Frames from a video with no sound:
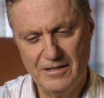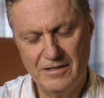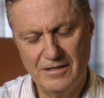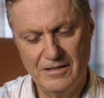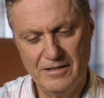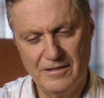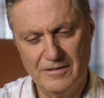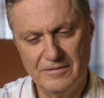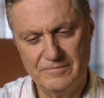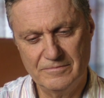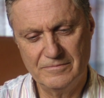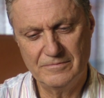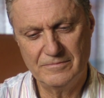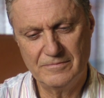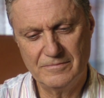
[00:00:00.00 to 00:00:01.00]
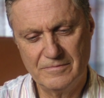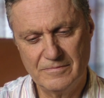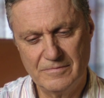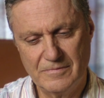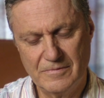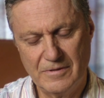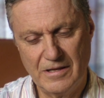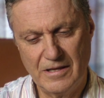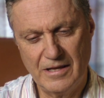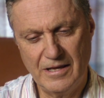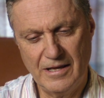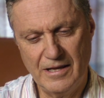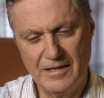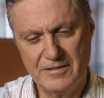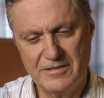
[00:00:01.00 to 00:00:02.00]
And
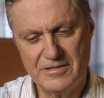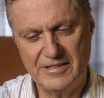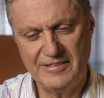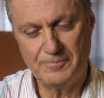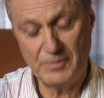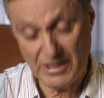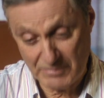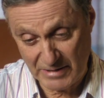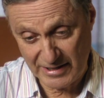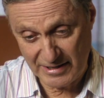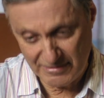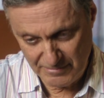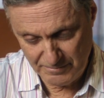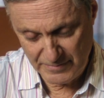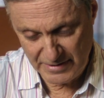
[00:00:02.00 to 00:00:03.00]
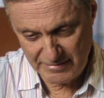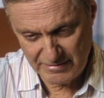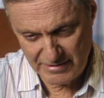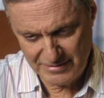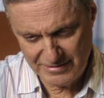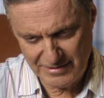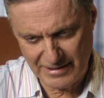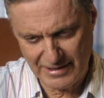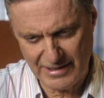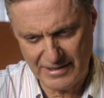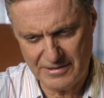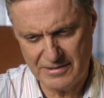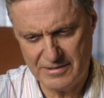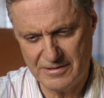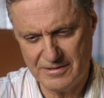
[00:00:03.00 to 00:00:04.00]
she's played by Helen Mirren,
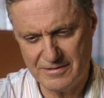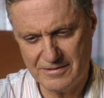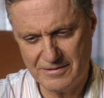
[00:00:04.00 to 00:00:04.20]
and